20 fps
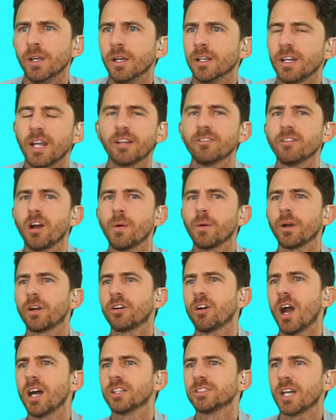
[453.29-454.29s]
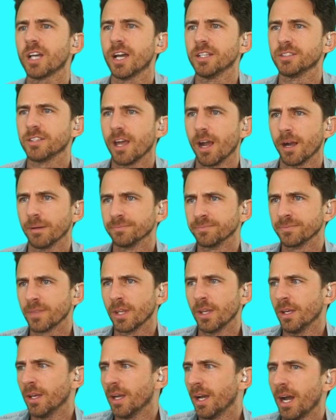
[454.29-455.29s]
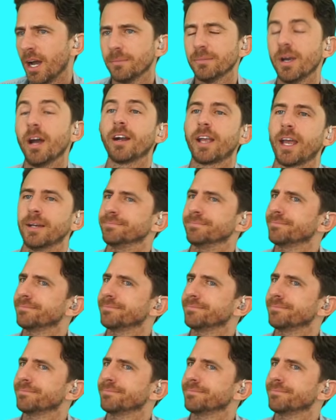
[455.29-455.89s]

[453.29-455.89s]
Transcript: Nothing wrong with cross eyes there. Um, okay.